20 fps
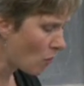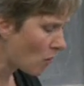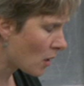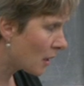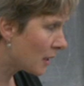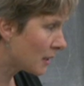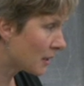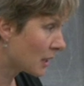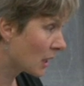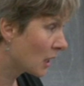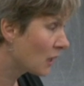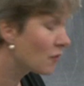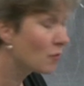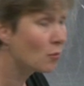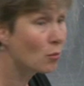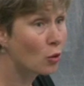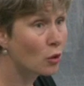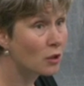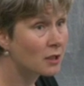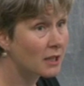It's even
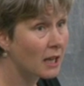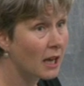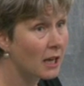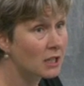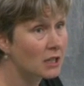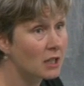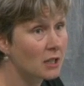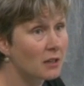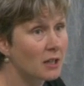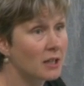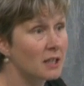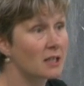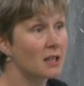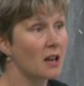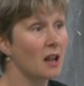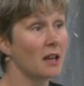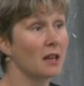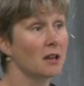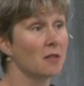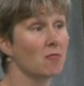more sketchy, things
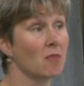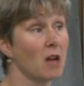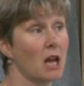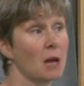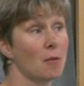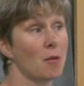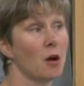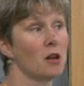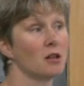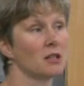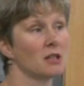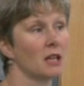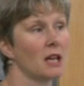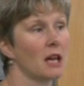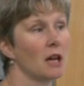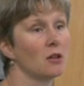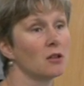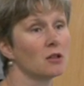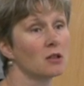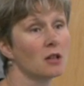like air miles
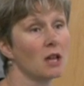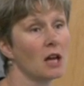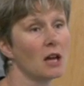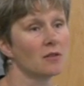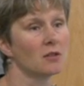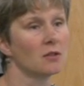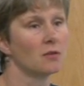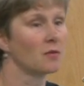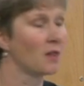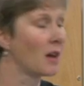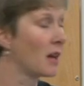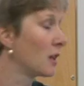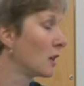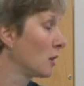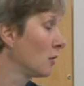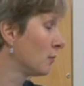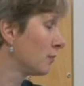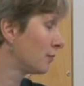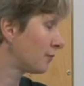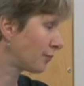accounts that have some
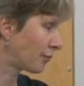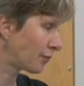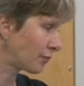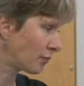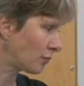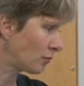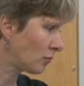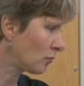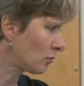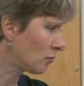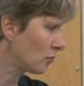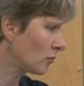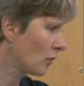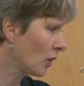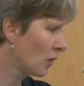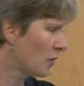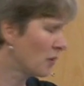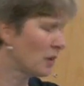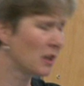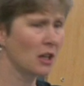value,
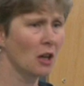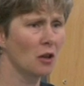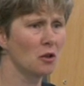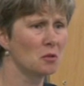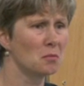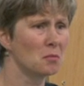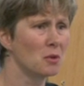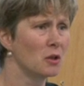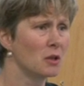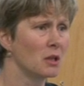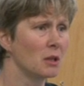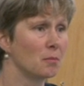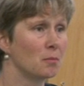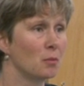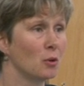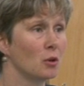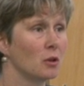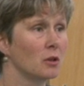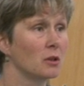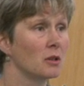videos, music,
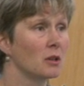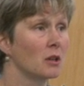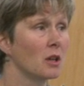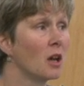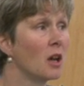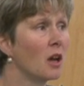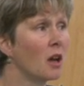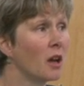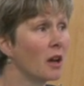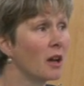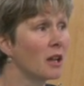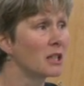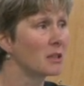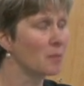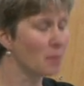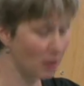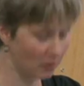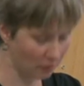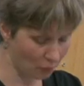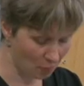books. It's a
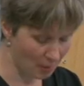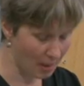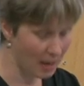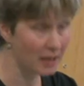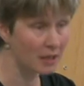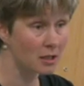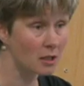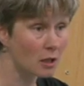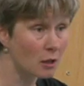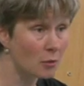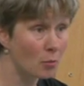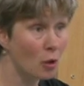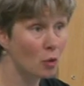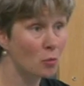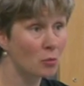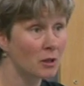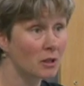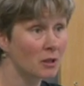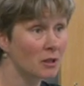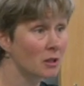bit of a mess at the
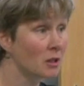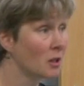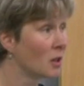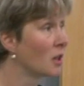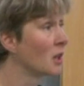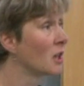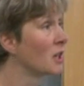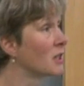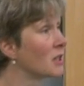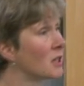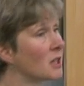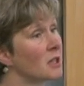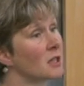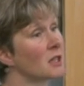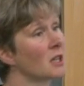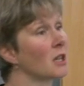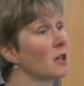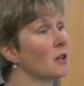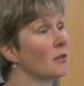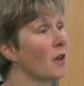moment. It's this
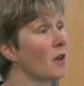thing of